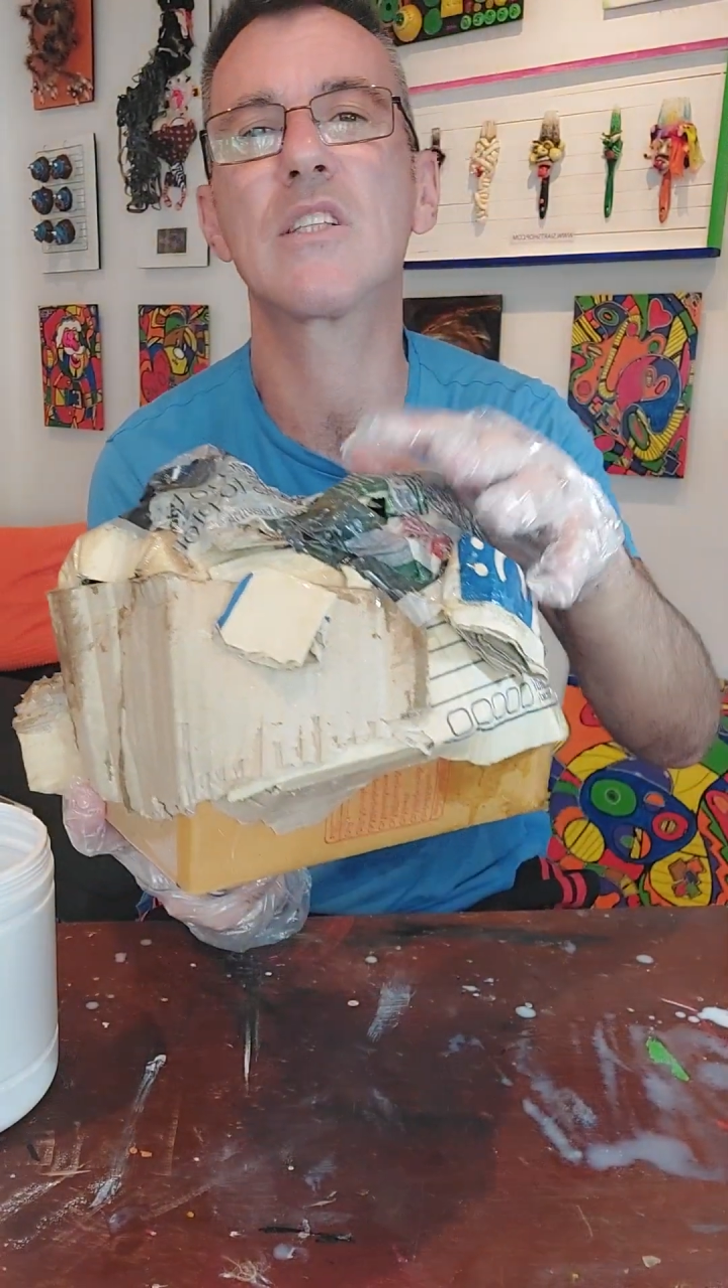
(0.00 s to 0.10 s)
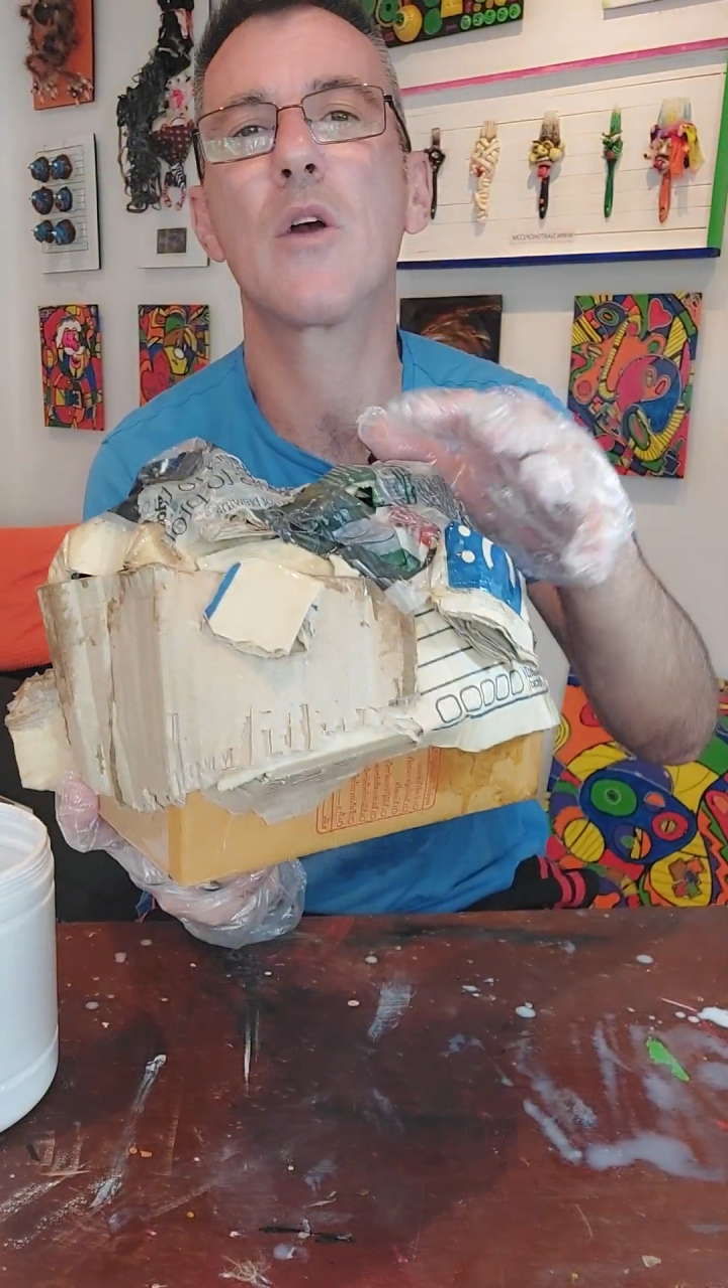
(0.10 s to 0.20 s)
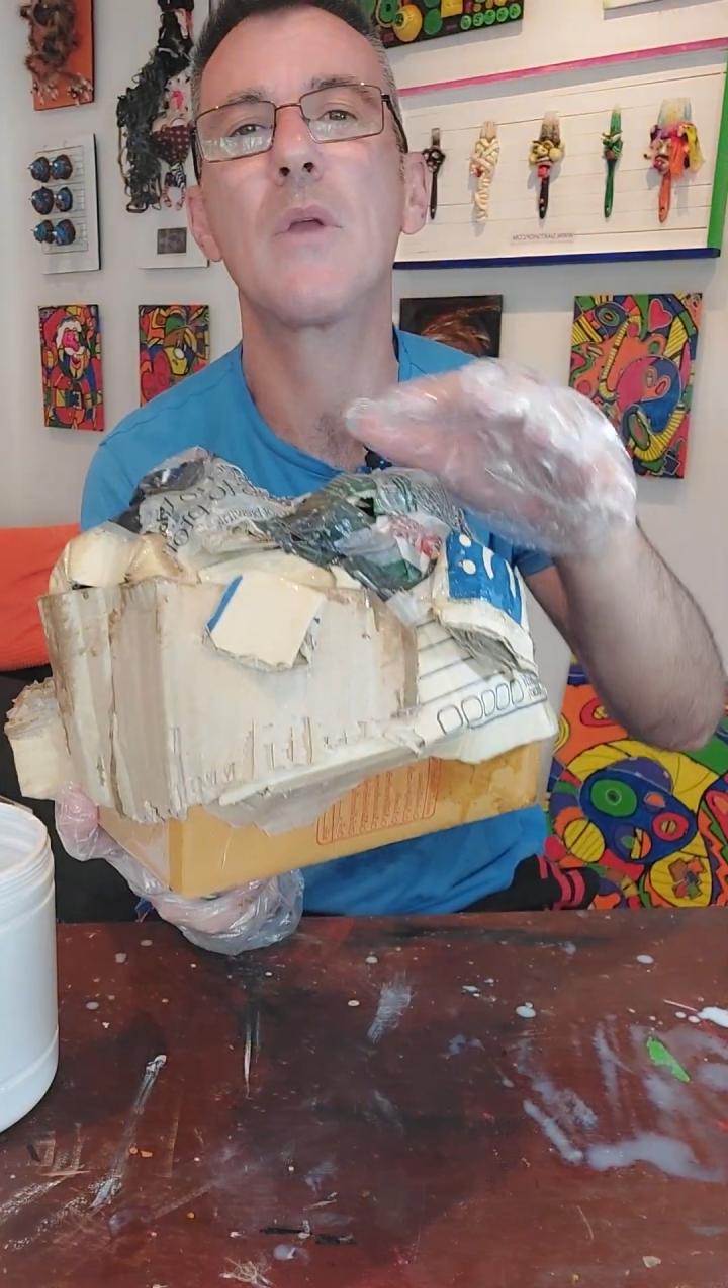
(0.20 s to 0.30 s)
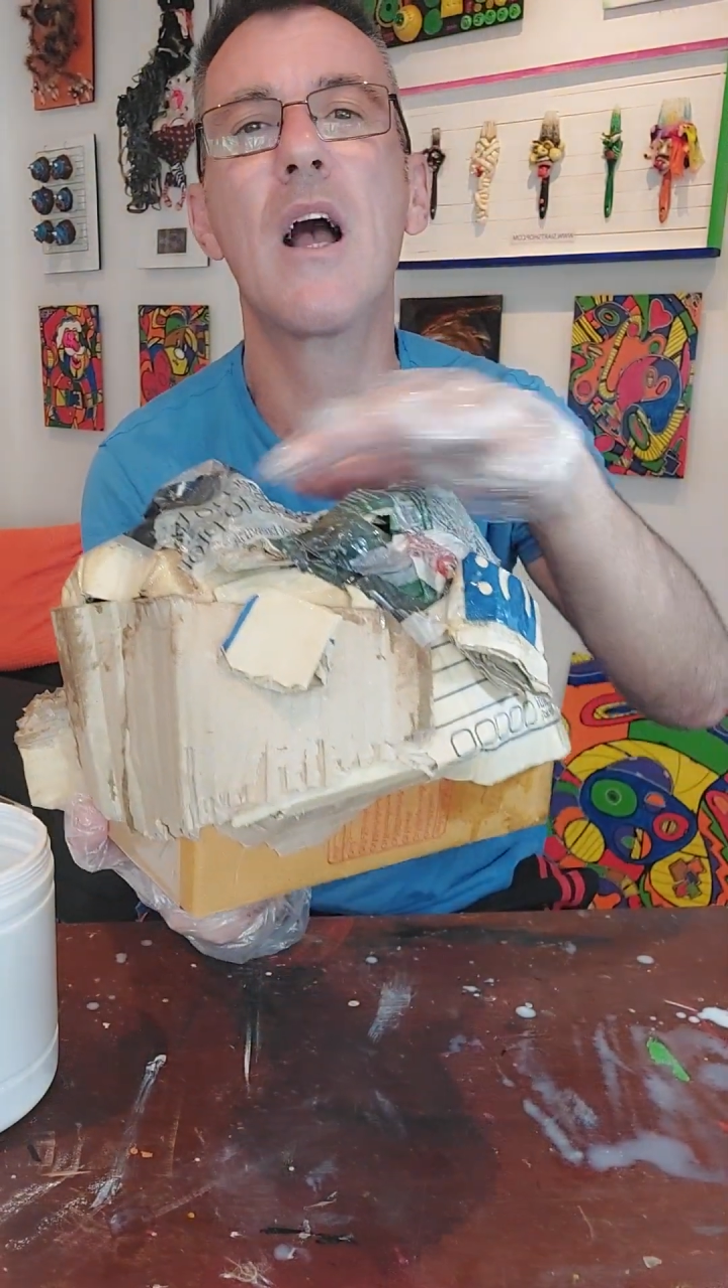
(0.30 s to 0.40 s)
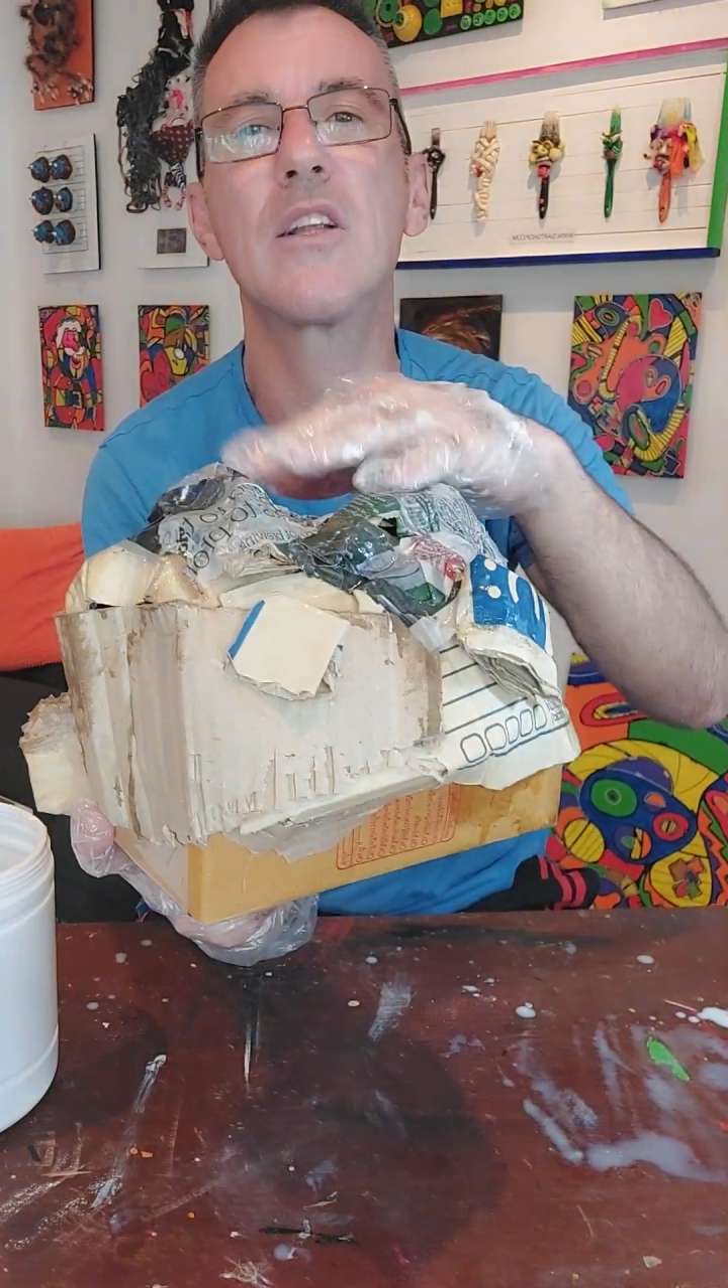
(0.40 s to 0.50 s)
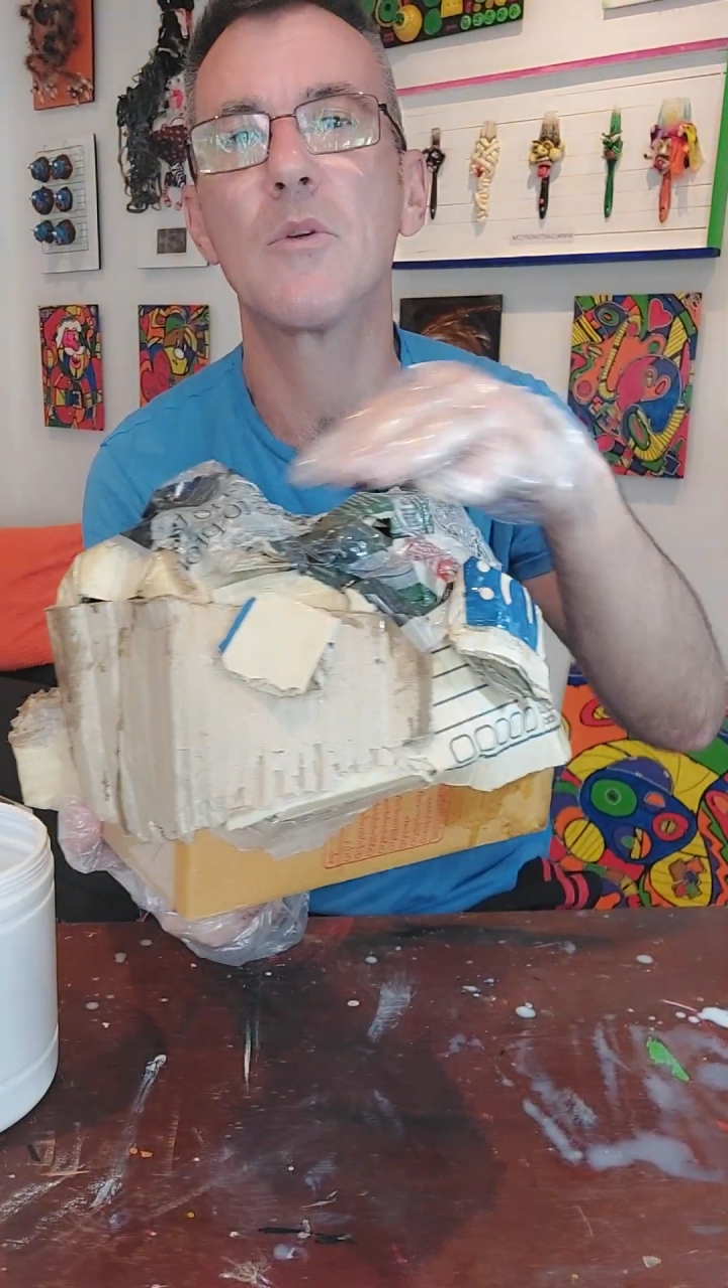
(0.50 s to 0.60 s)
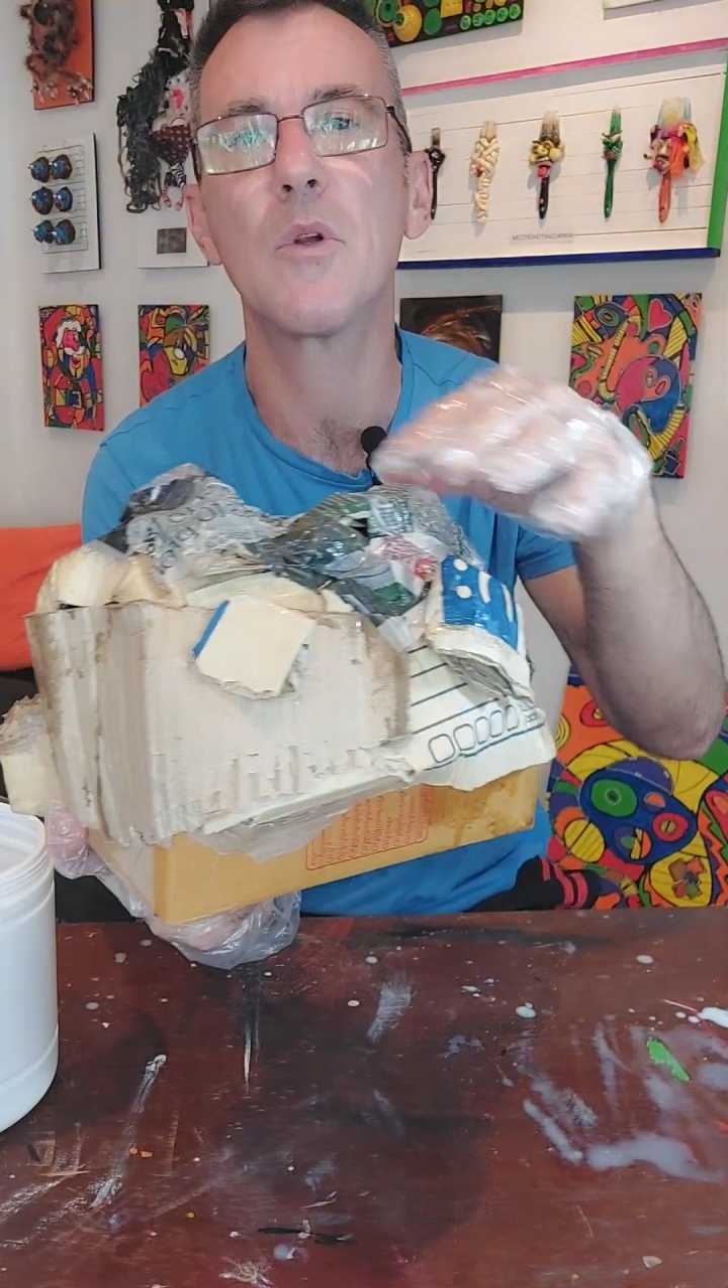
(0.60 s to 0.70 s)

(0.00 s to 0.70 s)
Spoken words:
So yeah, I'll do